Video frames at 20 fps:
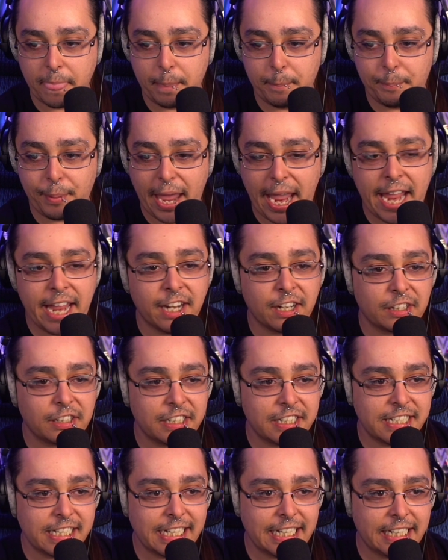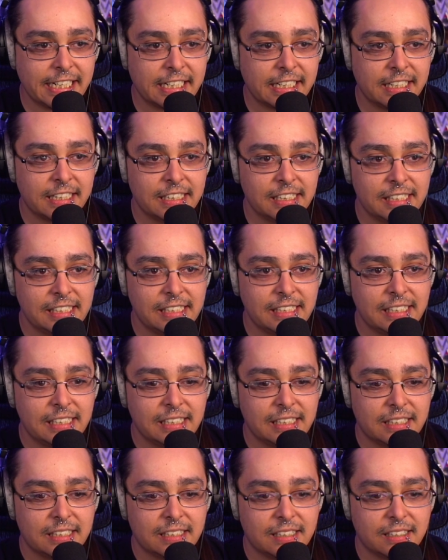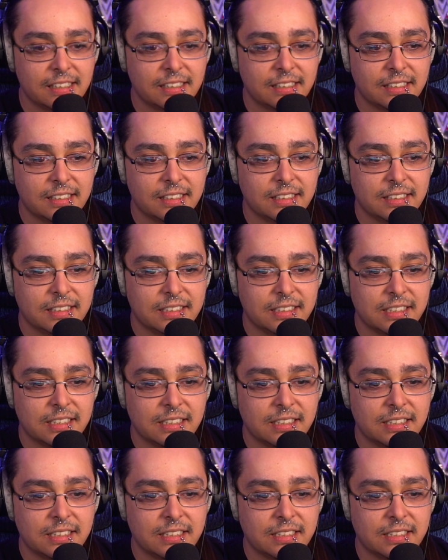Banger indeed. In Jam